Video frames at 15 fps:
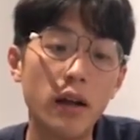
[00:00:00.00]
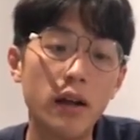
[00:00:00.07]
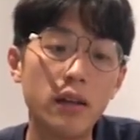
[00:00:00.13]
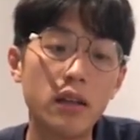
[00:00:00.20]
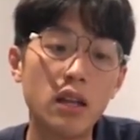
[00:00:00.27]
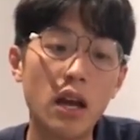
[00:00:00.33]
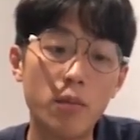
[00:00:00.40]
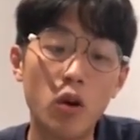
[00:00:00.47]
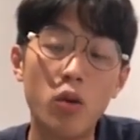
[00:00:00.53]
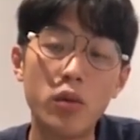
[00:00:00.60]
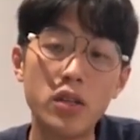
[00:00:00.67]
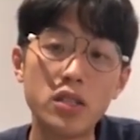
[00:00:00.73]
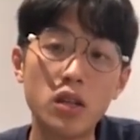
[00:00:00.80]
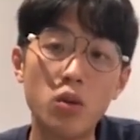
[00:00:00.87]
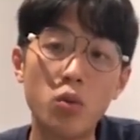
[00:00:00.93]
And I'm
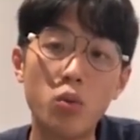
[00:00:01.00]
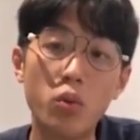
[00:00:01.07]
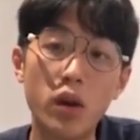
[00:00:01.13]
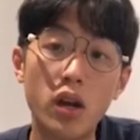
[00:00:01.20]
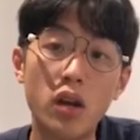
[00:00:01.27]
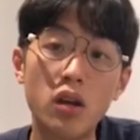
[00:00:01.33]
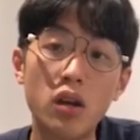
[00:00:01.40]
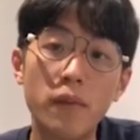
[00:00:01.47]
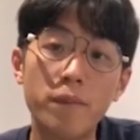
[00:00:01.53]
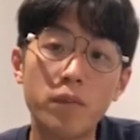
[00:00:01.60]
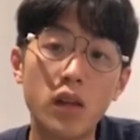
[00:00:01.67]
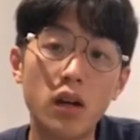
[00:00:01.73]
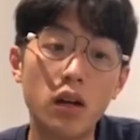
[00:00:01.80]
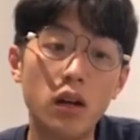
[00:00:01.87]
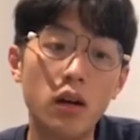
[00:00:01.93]
always aware
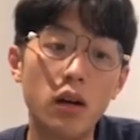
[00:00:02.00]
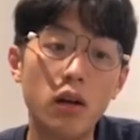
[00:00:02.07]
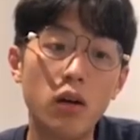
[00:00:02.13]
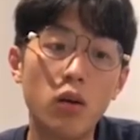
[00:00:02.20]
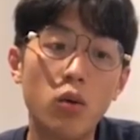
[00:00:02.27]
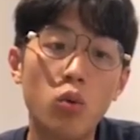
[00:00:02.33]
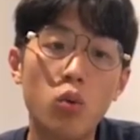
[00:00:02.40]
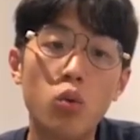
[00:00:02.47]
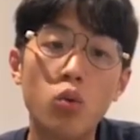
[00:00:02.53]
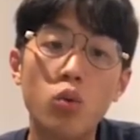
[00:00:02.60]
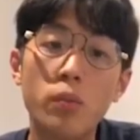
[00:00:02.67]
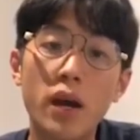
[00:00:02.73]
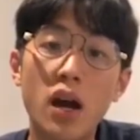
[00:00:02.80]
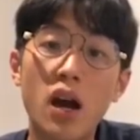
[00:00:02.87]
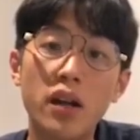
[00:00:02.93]
who
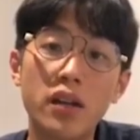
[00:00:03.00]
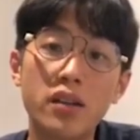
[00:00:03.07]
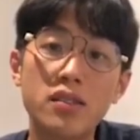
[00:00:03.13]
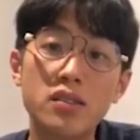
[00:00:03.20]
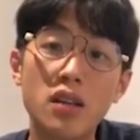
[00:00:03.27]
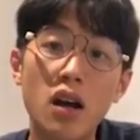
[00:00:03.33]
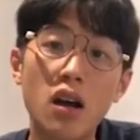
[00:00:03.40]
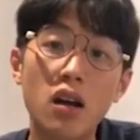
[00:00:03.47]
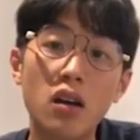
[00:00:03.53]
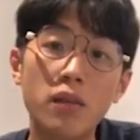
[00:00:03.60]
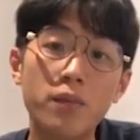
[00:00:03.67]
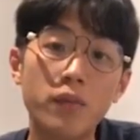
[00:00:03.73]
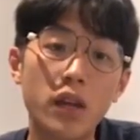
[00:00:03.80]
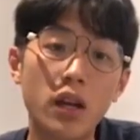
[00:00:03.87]
my audience are